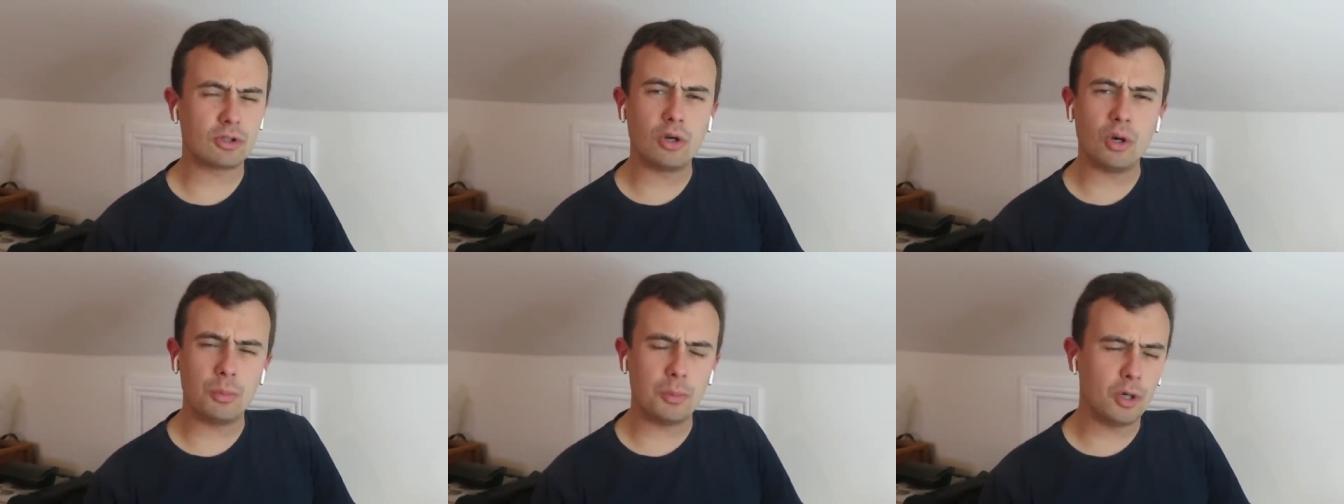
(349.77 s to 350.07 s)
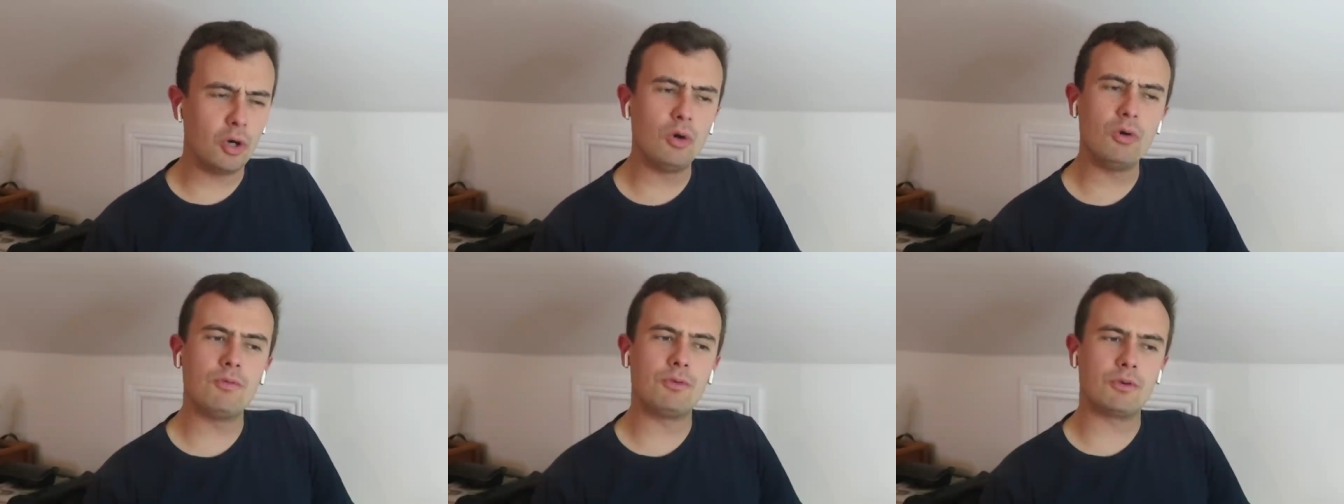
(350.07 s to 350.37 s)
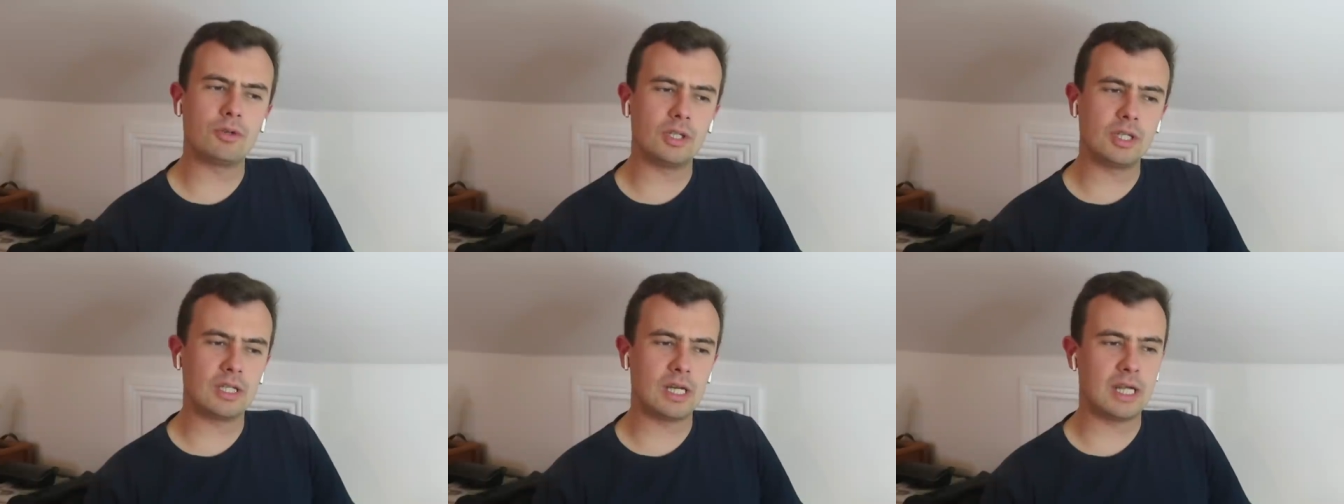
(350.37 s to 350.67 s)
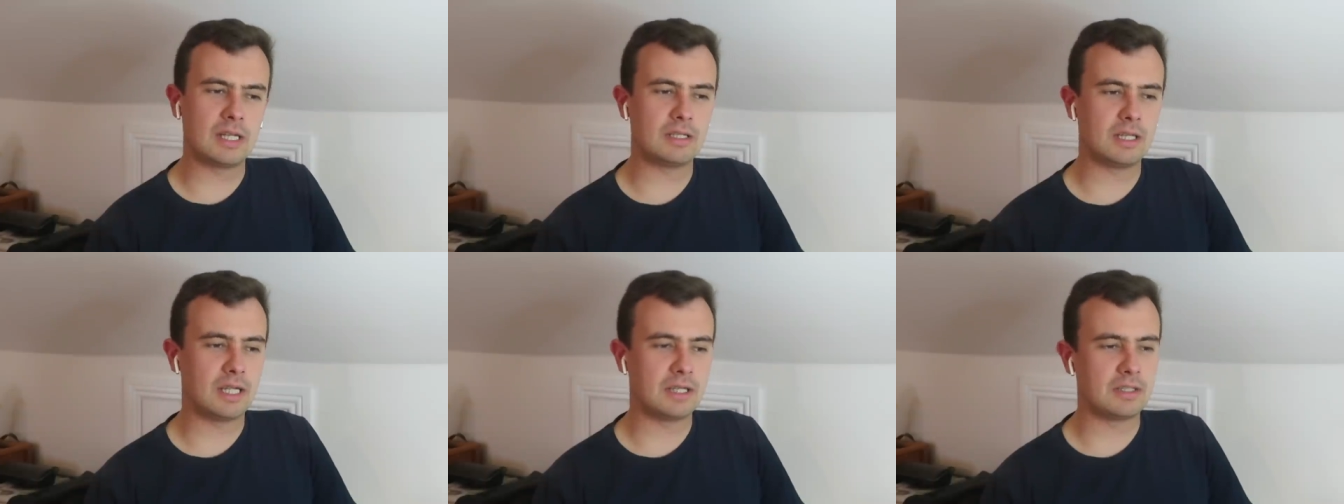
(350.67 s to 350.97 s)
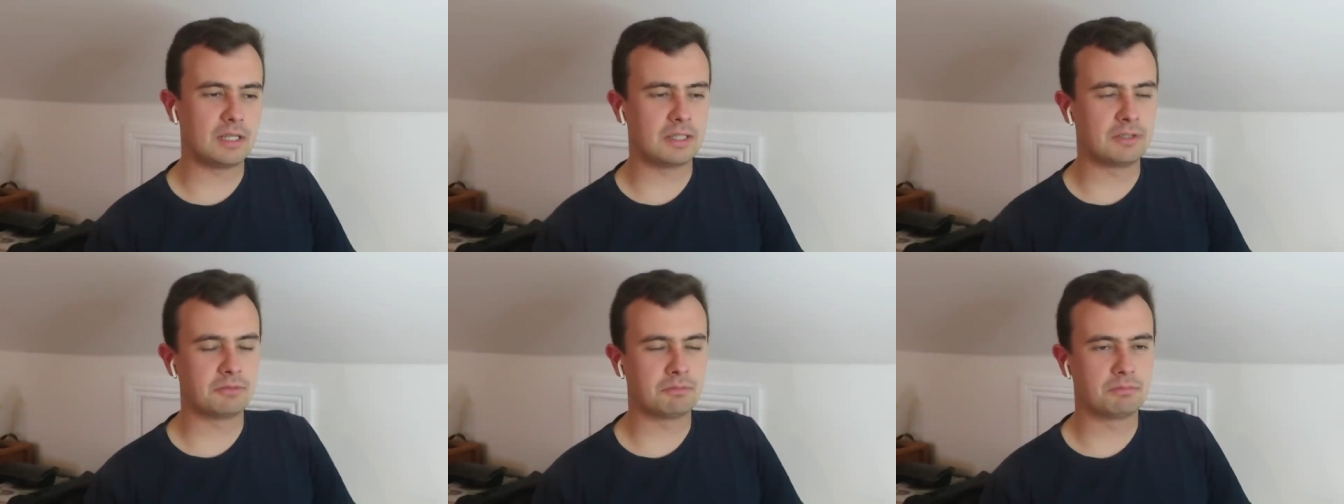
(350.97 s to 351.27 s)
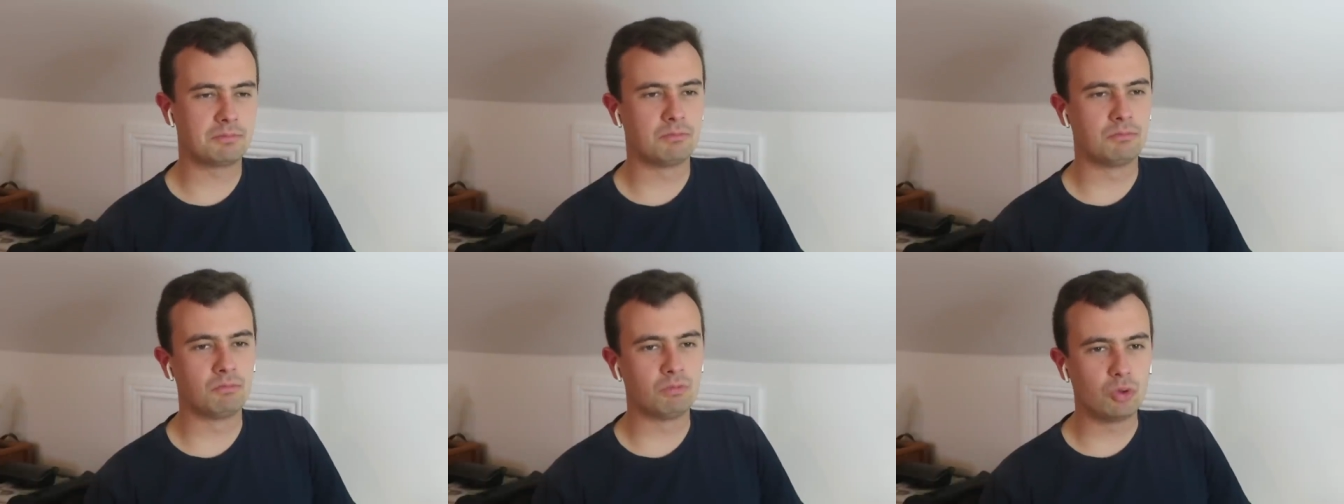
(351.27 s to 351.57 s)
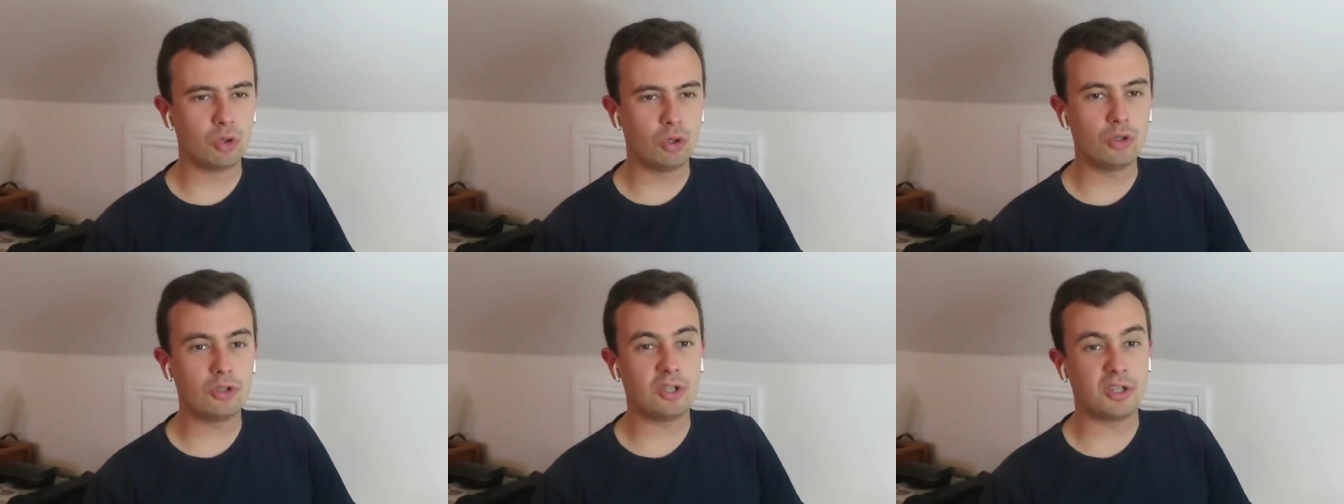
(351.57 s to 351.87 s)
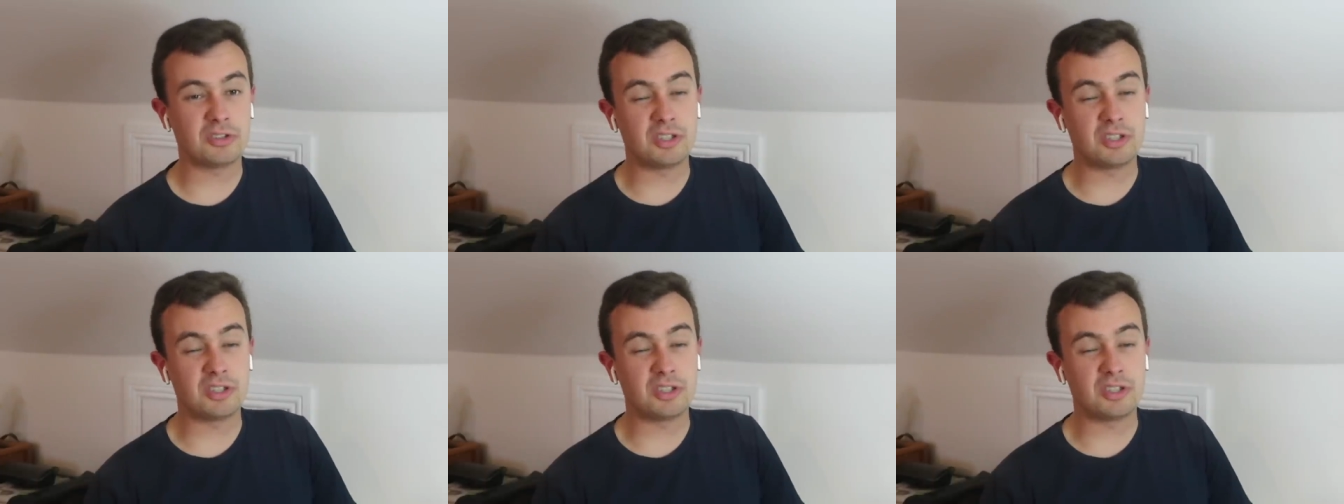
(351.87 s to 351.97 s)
to come over and, and, and run.